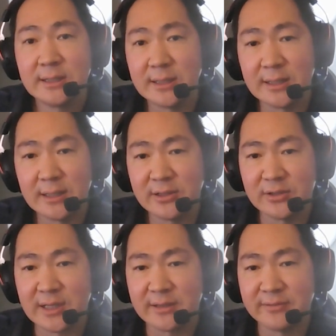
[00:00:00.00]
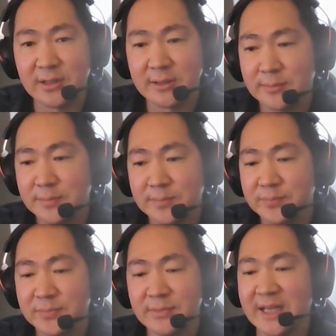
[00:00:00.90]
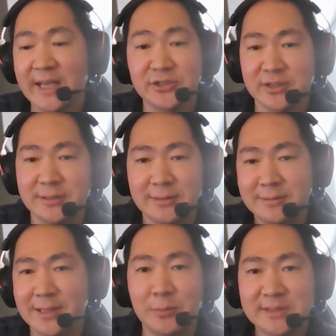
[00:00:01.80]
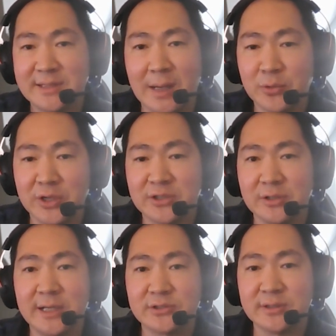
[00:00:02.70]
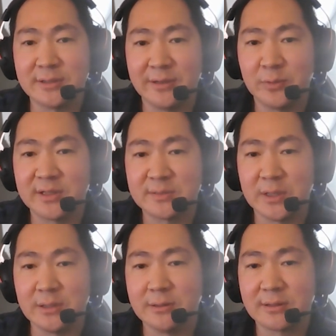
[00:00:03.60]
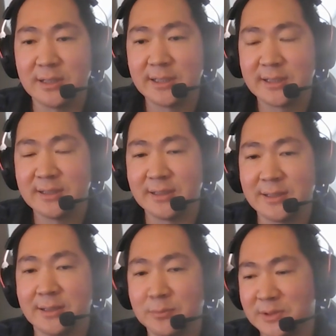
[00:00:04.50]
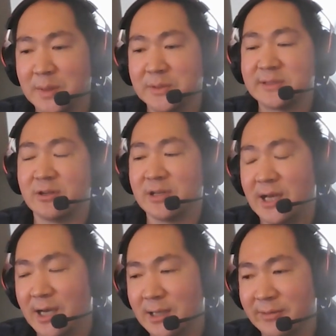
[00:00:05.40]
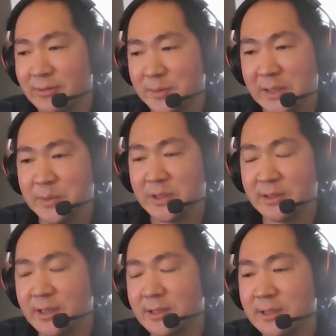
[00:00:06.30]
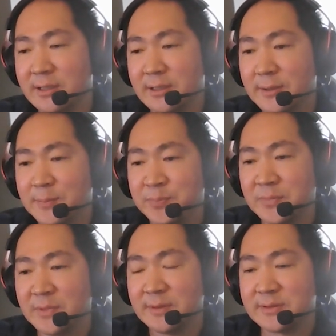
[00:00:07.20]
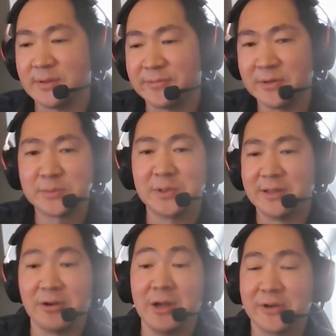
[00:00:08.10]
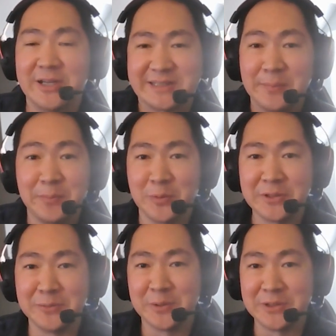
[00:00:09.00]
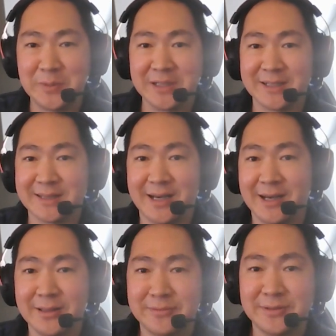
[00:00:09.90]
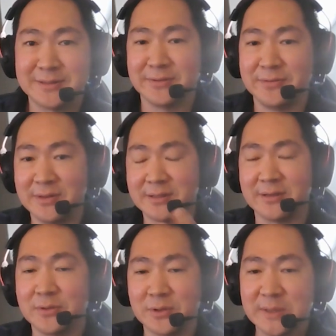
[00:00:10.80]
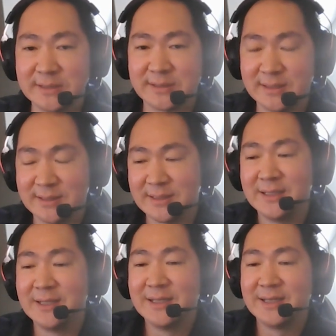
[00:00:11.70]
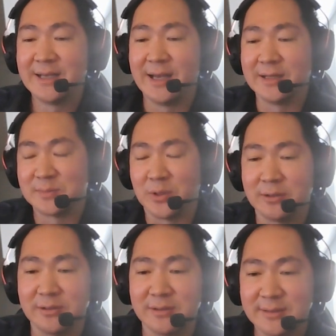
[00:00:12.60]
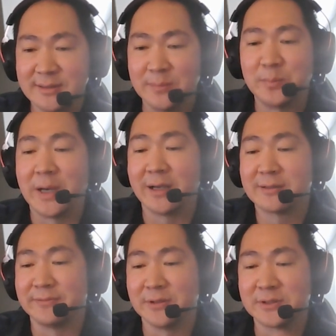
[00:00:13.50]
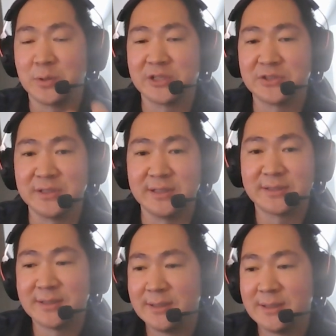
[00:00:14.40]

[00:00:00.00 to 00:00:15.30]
that are kind of the engine. What's the operational engine of what this might look like? And we'll maybe start at a high level, and we can peel the onion. So the first one, and they're all very simple when you peel it at the high level. So if you think of your business and its broader impact, the first question is,